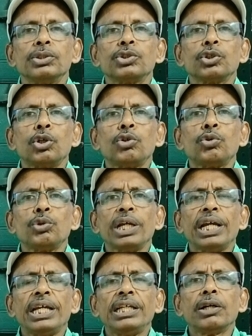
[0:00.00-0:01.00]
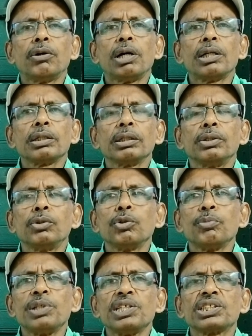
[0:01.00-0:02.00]
So today in our
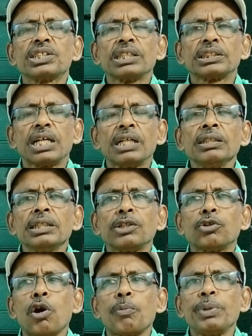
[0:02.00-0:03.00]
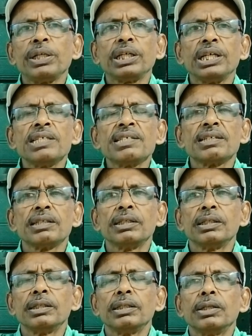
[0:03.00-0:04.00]
group discussion, the topic is
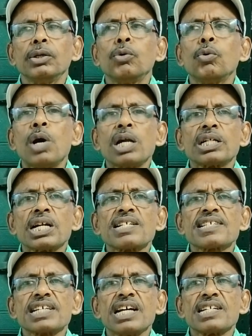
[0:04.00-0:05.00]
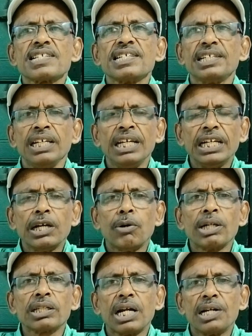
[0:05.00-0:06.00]
water scarcity in
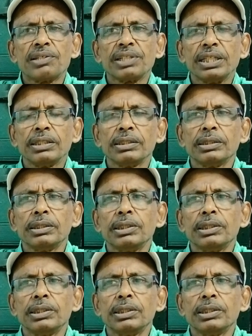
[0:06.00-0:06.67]
our country.